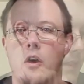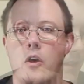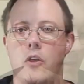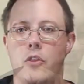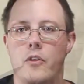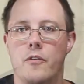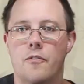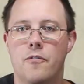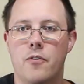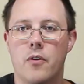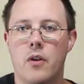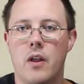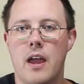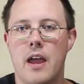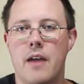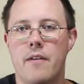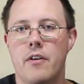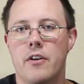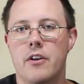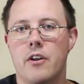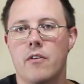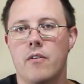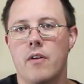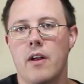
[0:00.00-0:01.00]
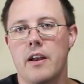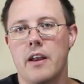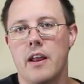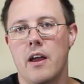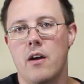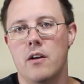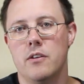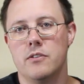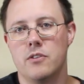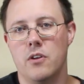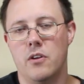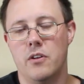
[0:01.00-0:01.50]
The foot I have on here right
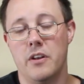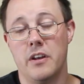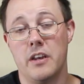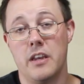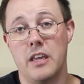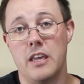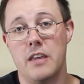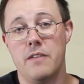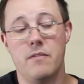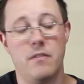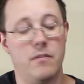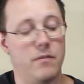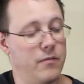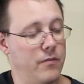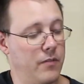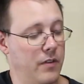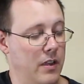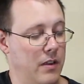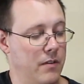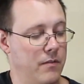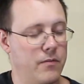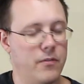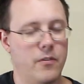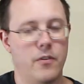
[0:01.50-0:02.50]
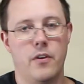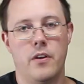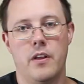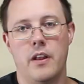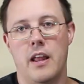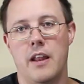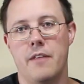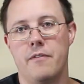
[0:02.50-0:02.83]
now is called an even feed foot,